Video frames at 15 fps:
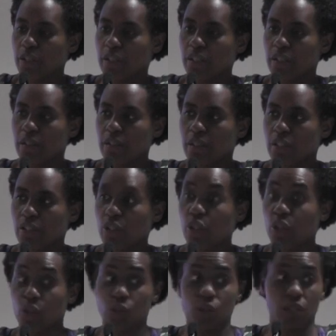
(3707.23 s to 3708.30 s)
He is
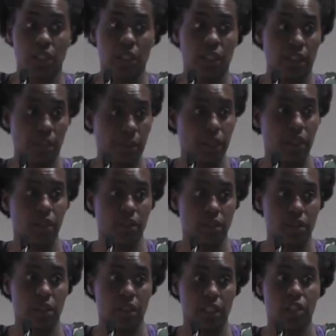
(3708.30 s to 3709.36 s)
hugely committed
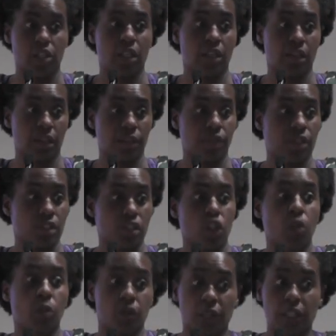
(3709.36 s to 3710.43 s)
to the agenda, to the
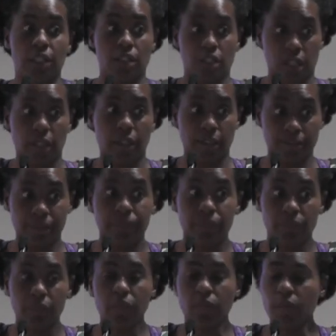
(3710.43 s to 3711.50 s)
human rights agenda.
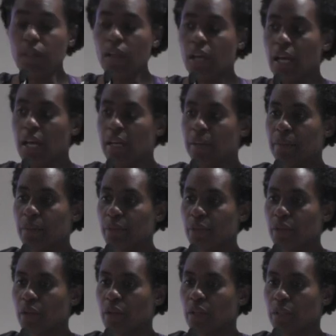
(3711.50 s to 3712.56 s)

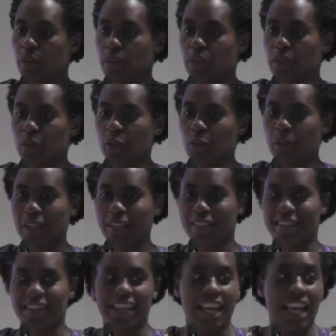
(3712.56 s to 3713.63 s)
So it was a
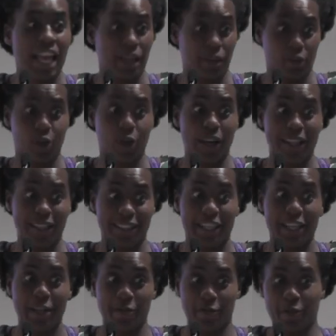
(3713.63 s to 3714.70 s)
plus. And credit to
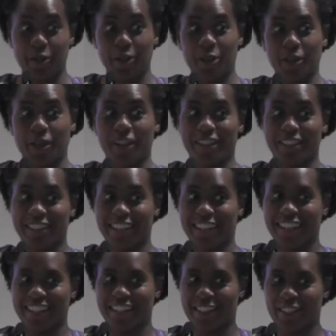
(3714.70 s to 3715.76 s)
him for going on
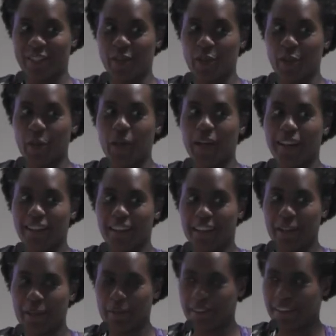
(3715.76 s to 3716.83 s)
stage as the only white
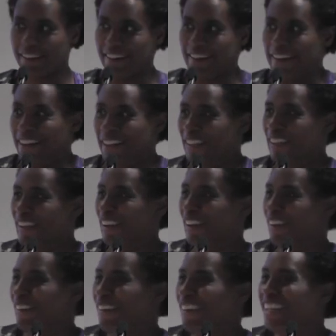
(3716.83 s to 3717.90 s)
guy up there. You
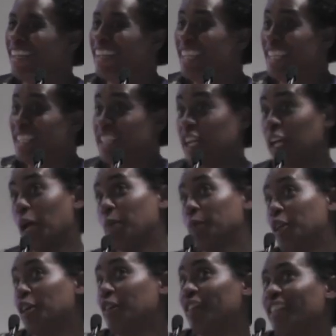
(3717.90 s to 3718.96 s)
know? He's like,
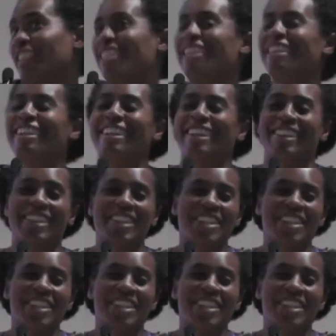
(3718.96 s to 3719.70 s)
I'm nervous. You know?